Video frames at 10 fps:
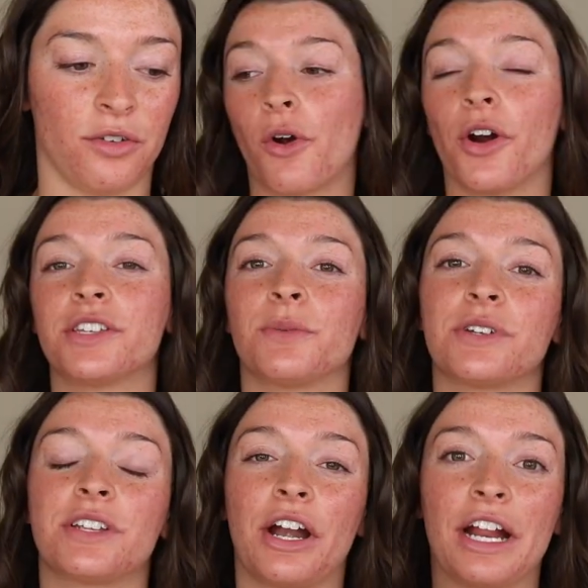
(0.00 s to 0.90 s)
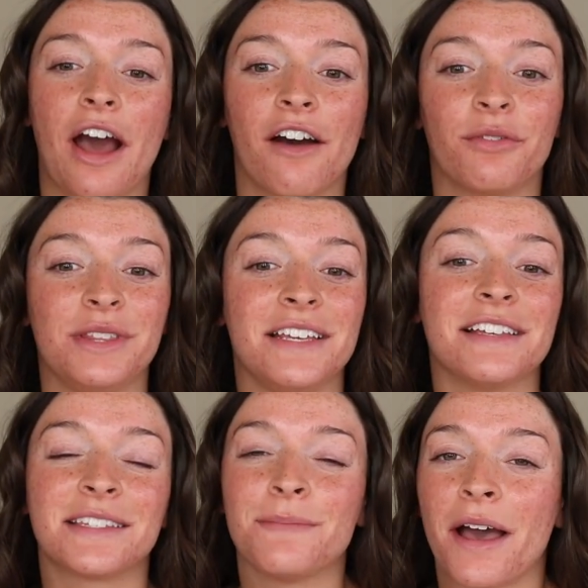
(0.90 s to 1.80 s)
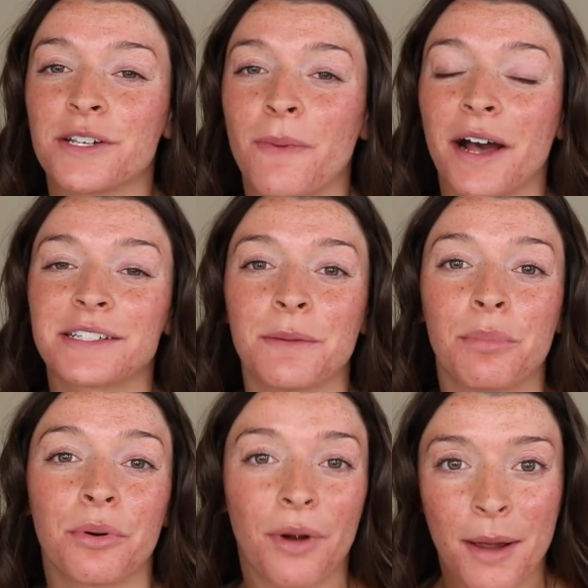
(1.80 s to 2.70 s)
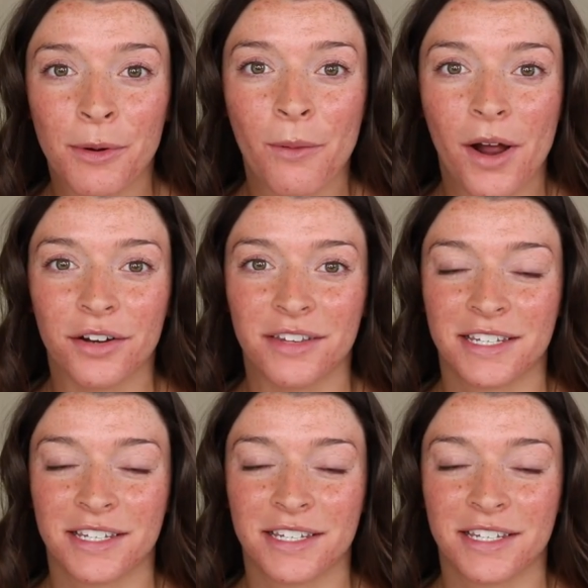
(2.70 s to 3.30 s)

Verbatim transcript: Of course, we're starting off with the Smashbox Primer Water.